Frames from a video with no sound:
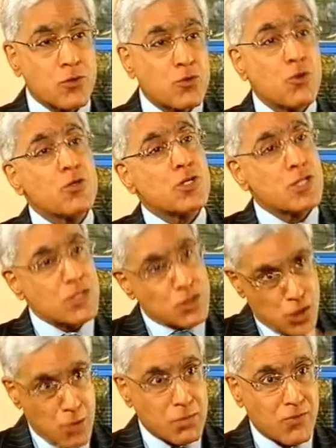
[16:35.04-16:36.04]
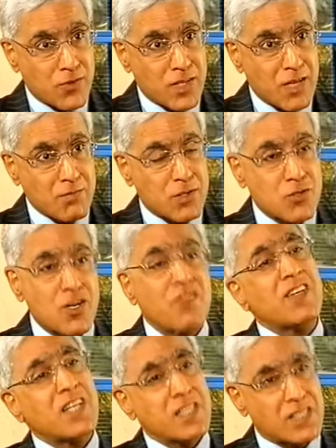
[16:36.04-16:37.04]
The road is stopped for them. The
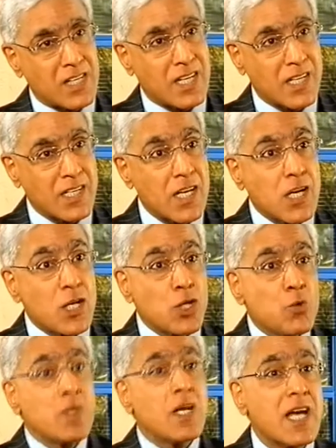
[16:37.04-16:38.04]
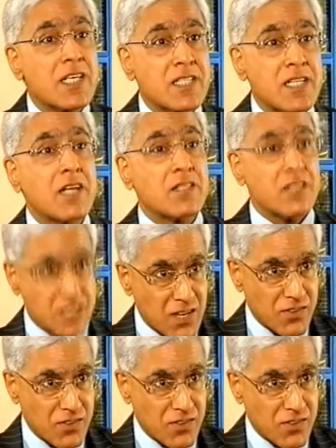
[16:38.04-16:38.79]
traffic is cleared. You and I stand and